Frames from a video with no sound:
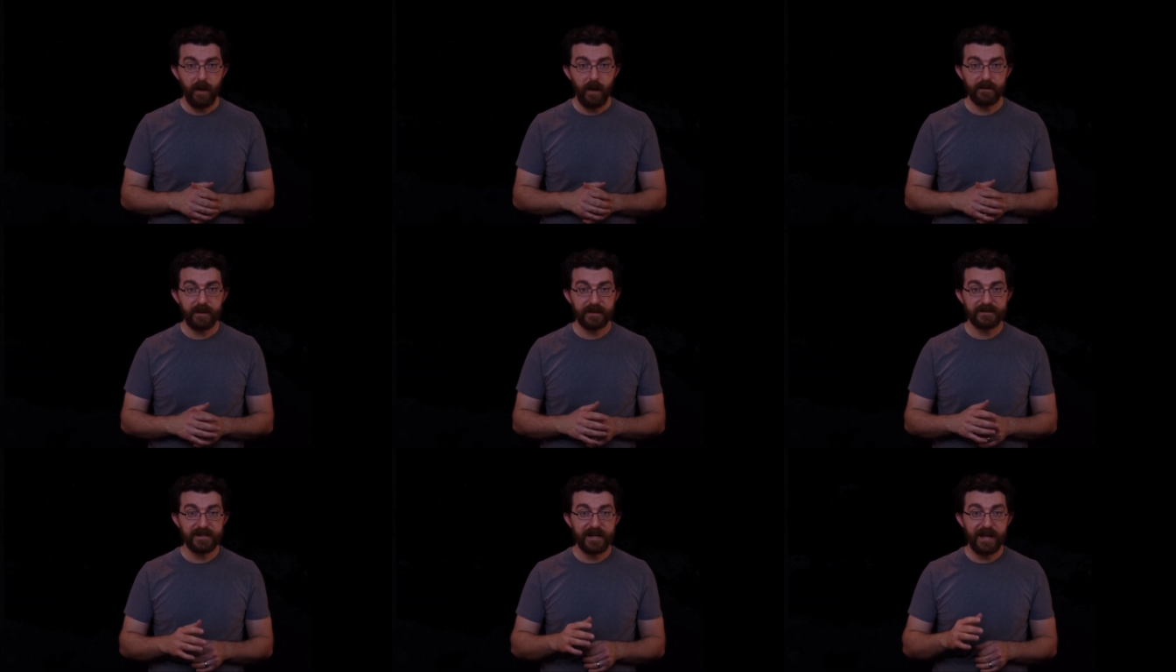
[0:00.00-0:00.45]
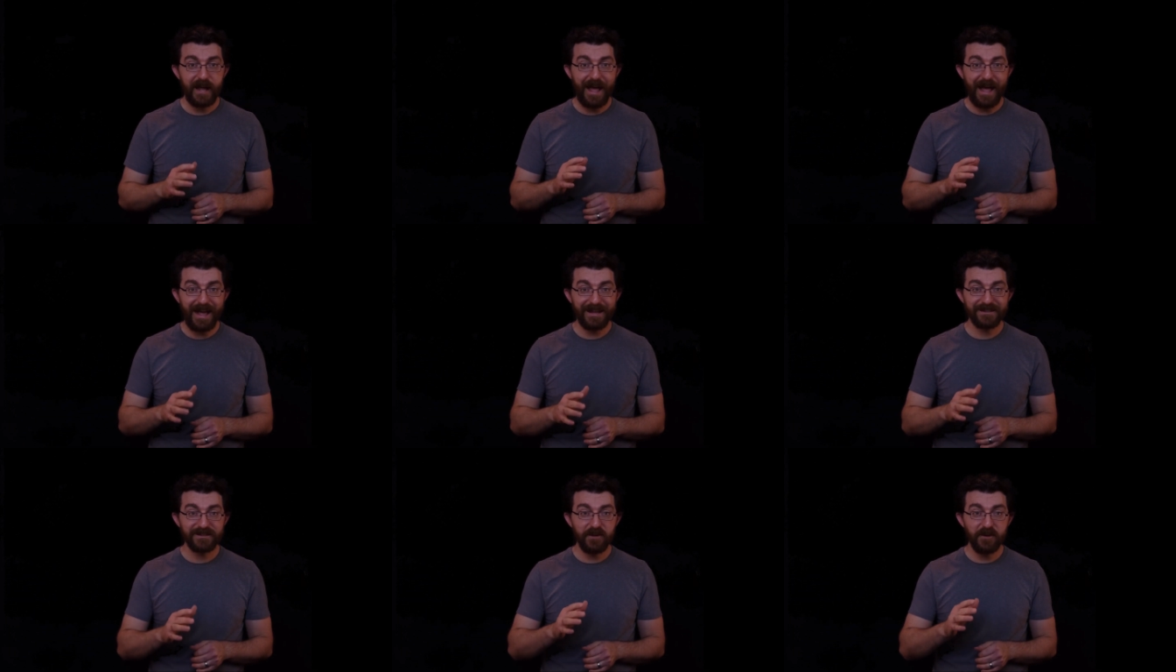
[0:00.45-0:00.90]
I'd like to
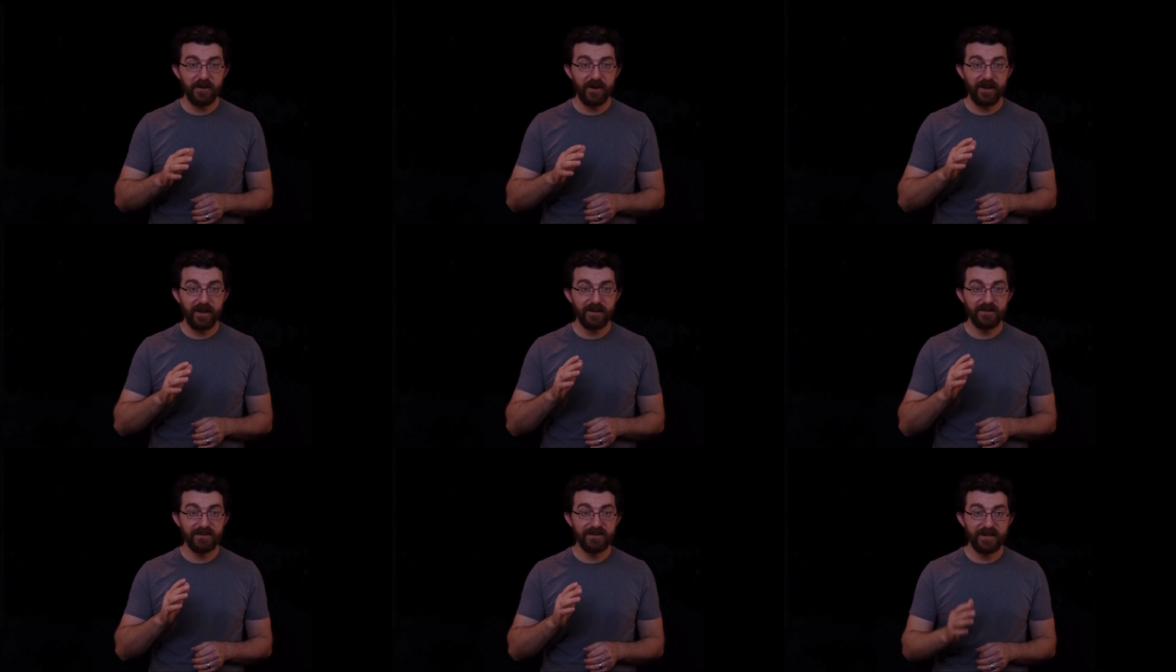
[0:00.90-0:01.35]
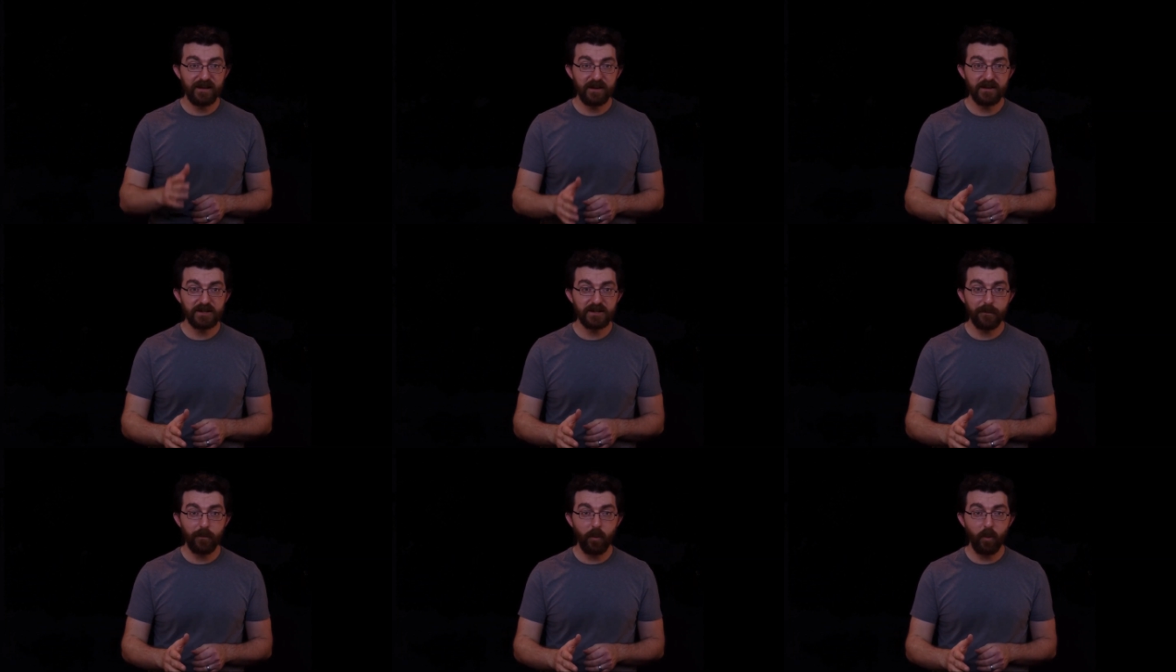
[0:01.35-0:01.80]
ask you to
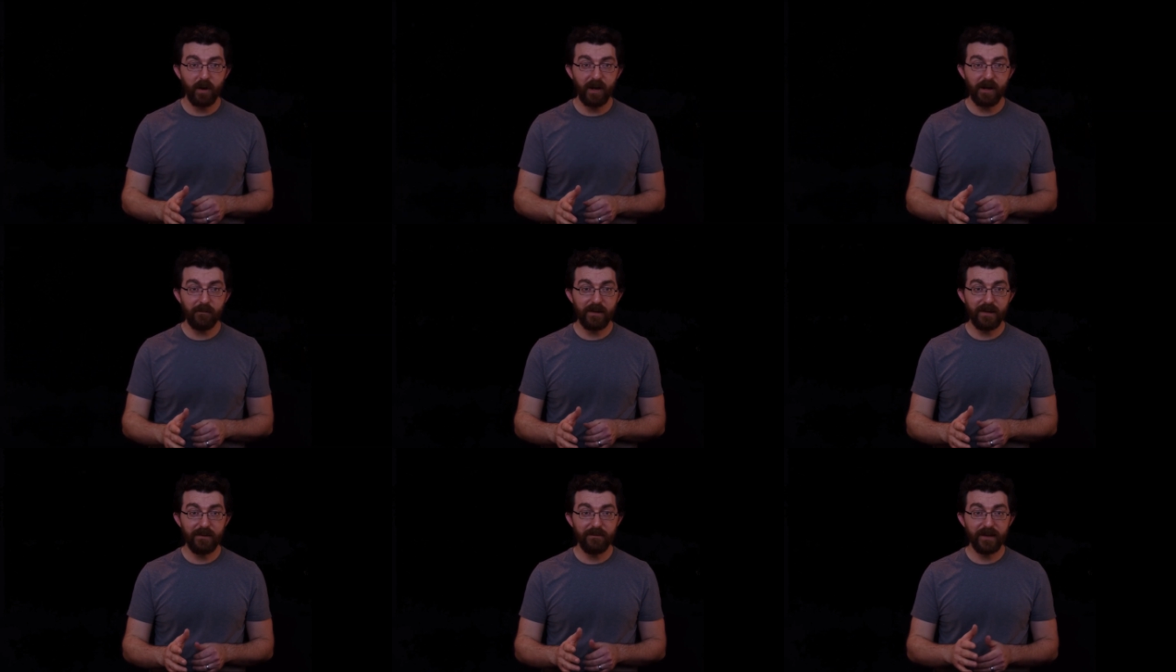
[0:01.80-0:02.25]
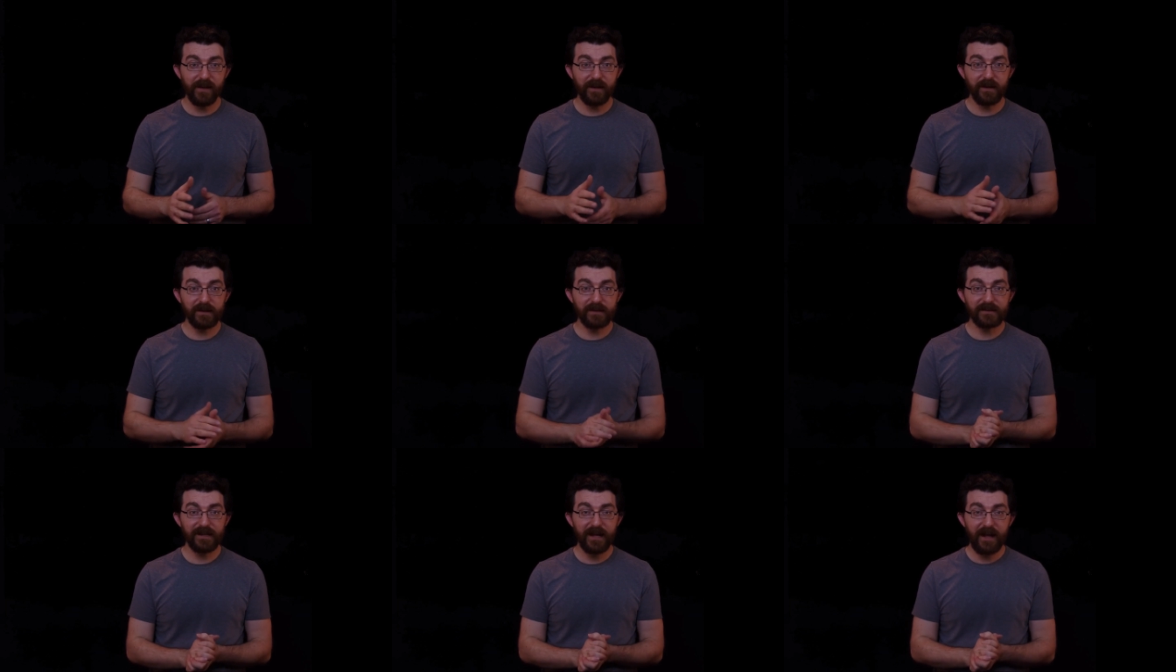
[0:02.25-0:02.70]
consider supporting me
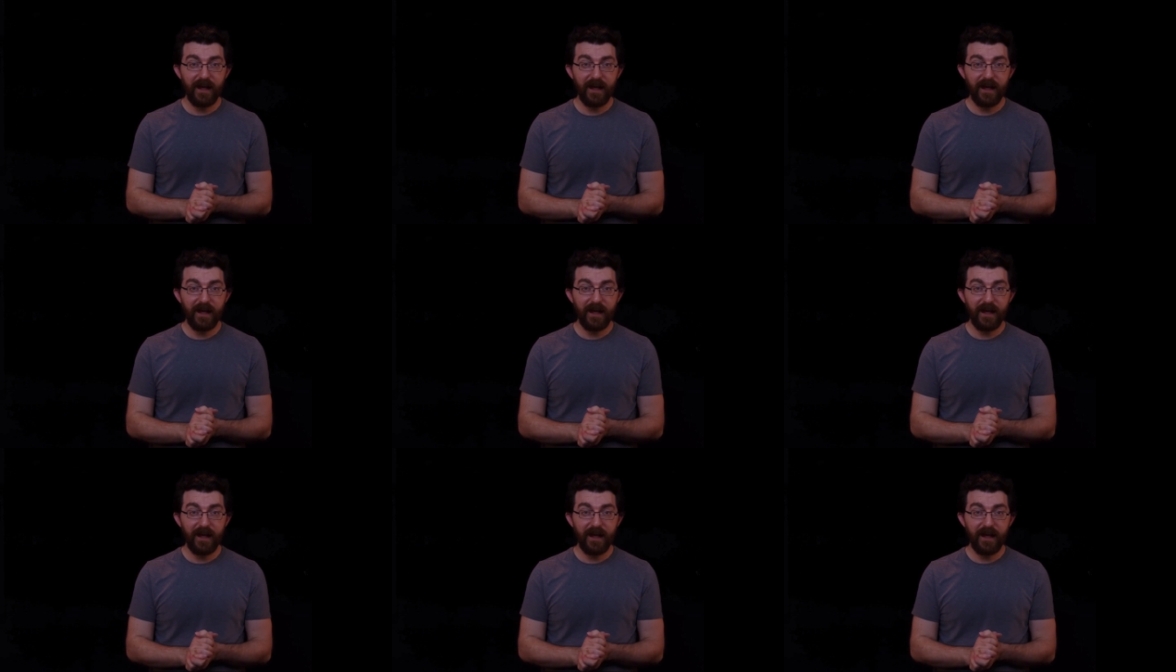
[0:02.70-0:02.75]
because